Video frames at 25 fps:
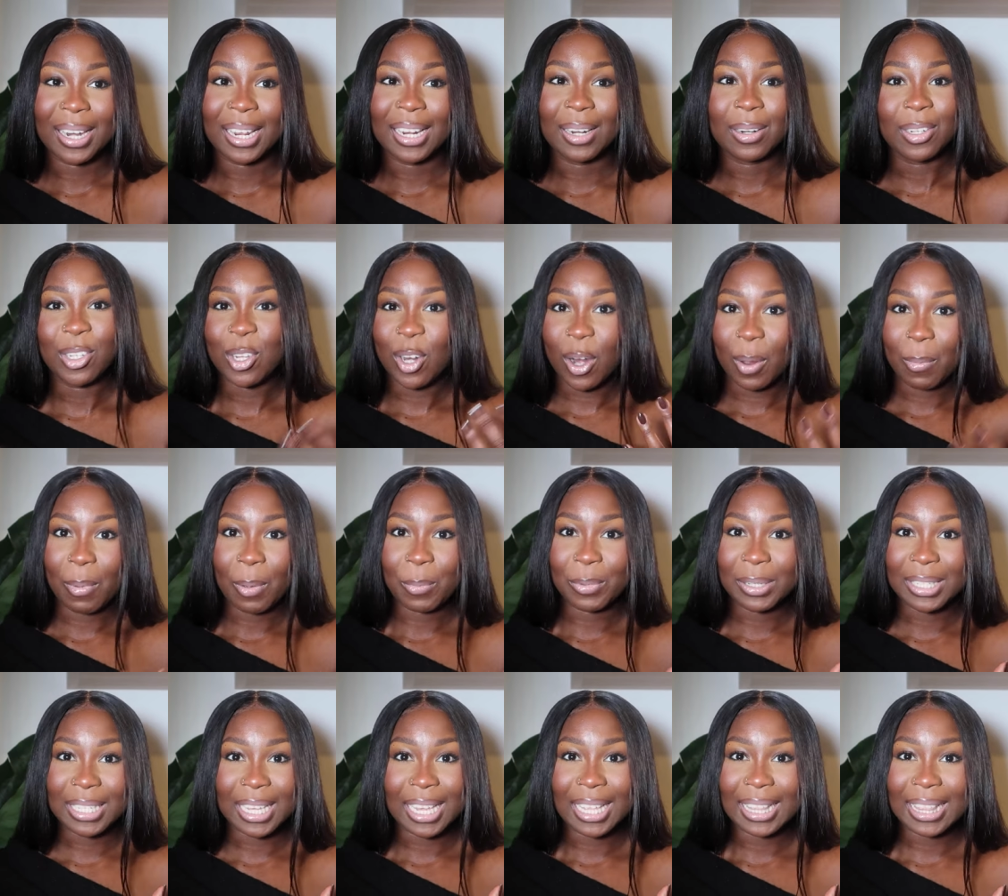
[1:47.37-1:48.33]
And you know, when we
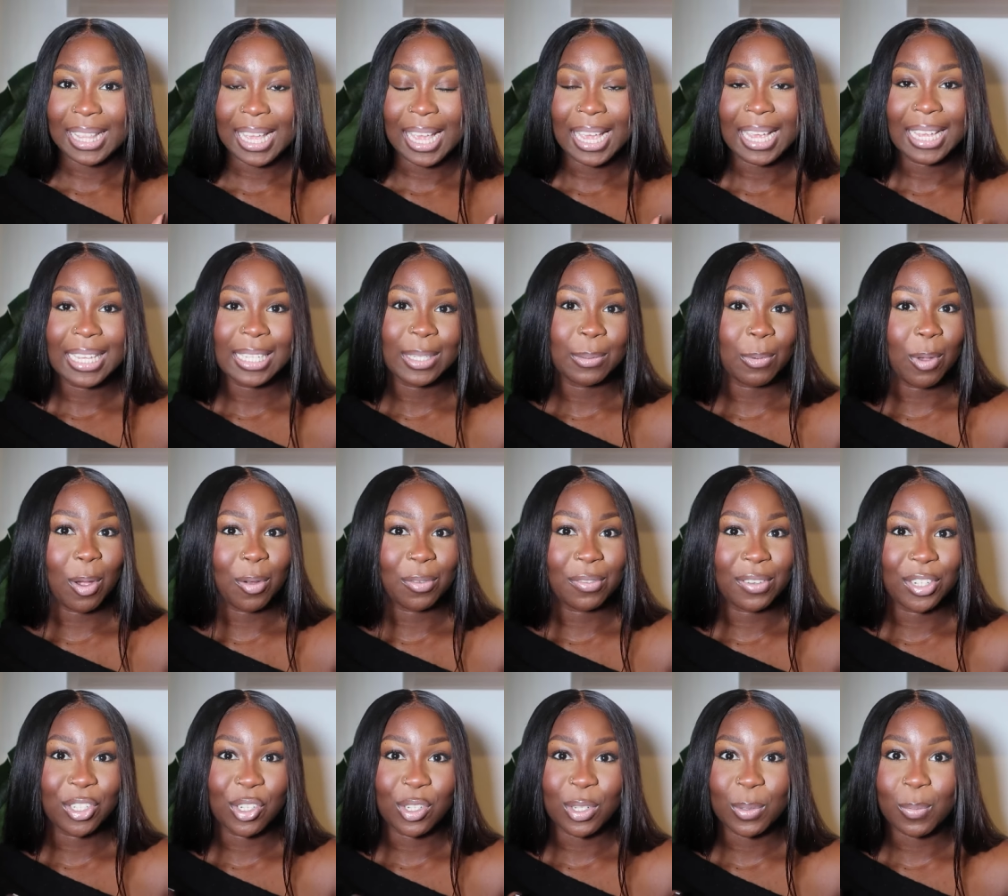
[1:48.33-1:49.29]
see things, we
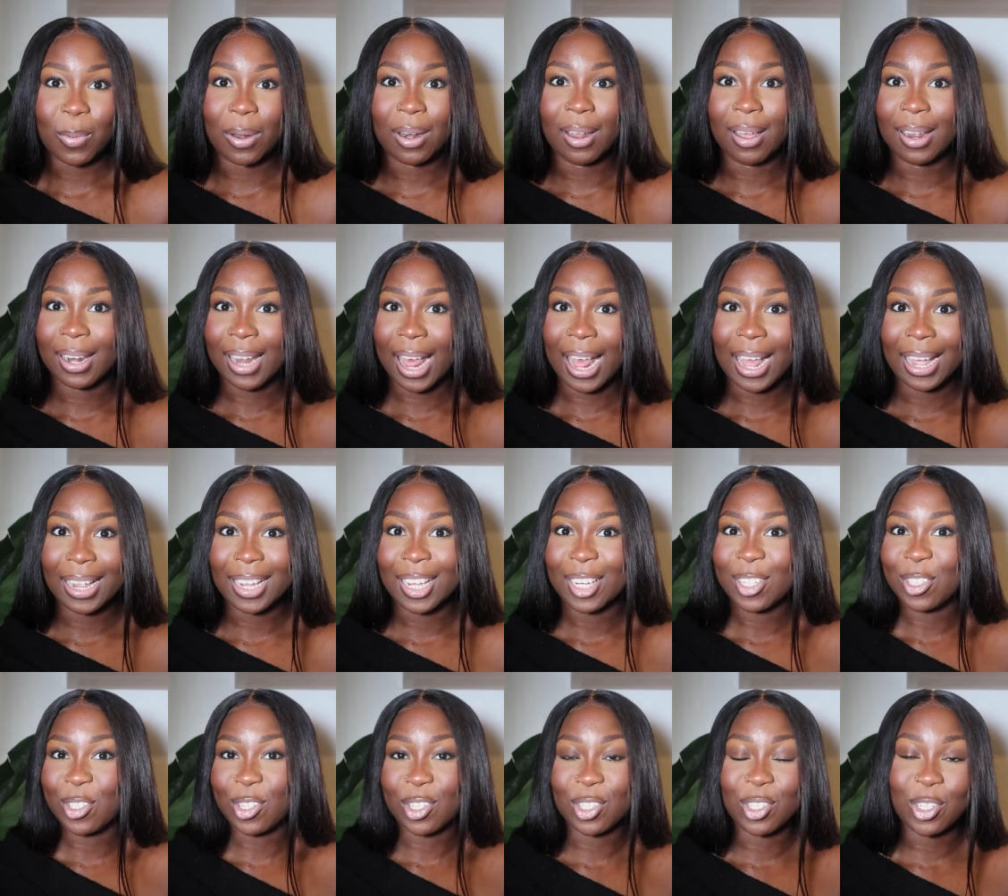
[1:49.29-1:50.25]
often just want to
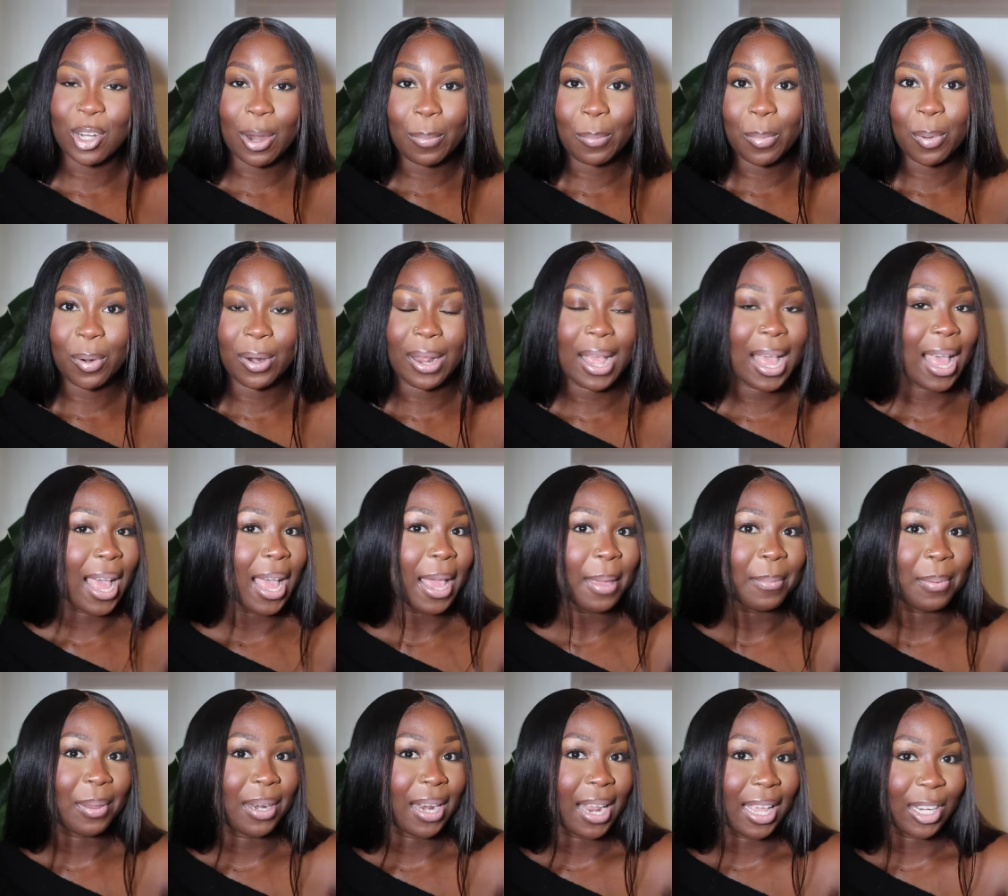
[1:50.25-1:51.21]
like just jump on a
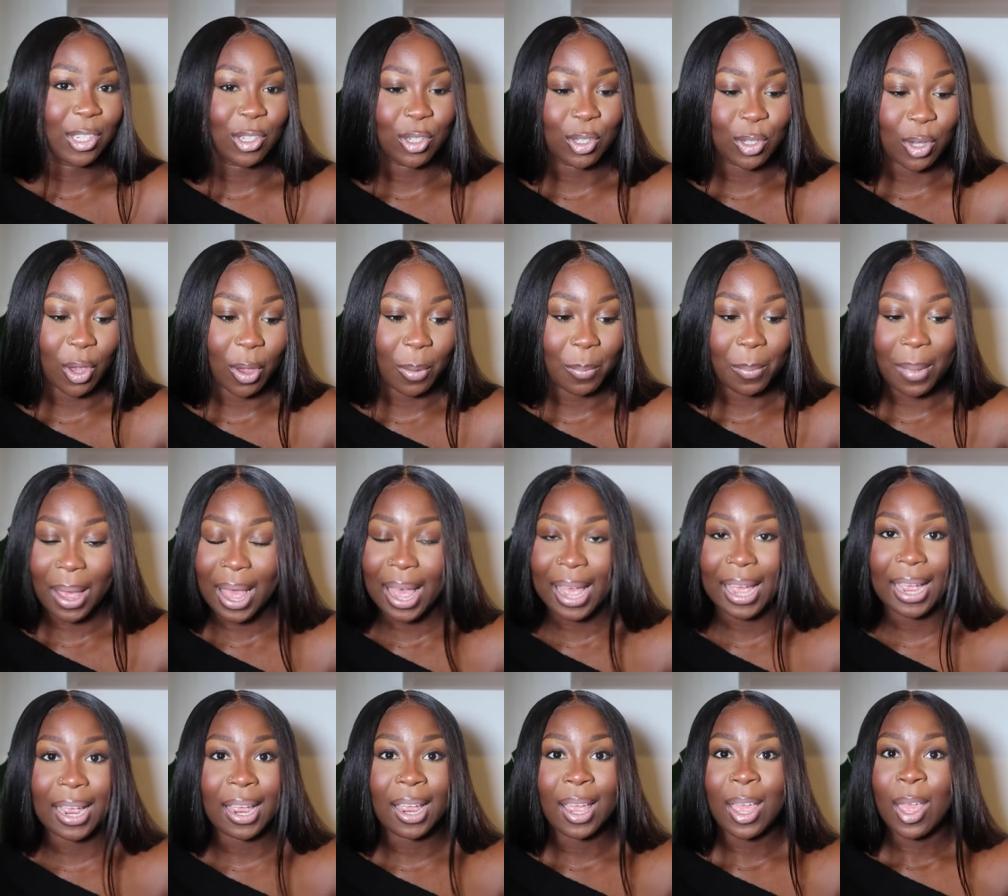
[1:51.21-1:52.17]
hype and like just go
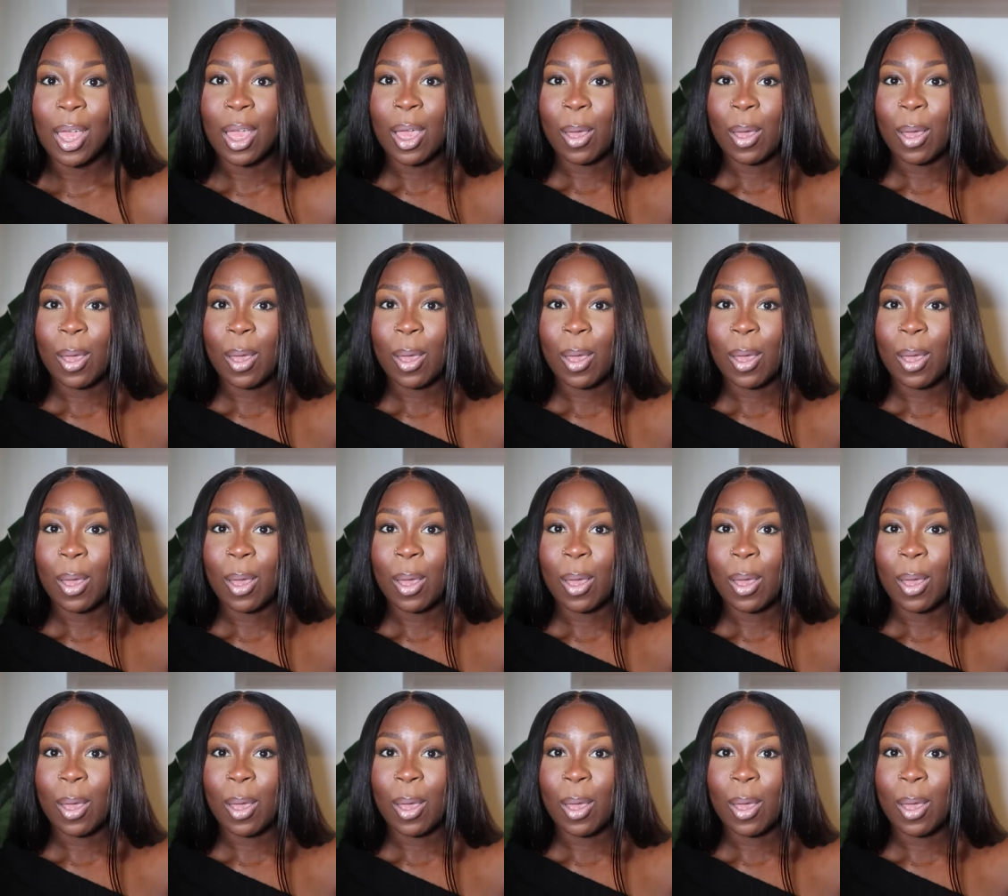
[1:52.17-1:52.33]
buy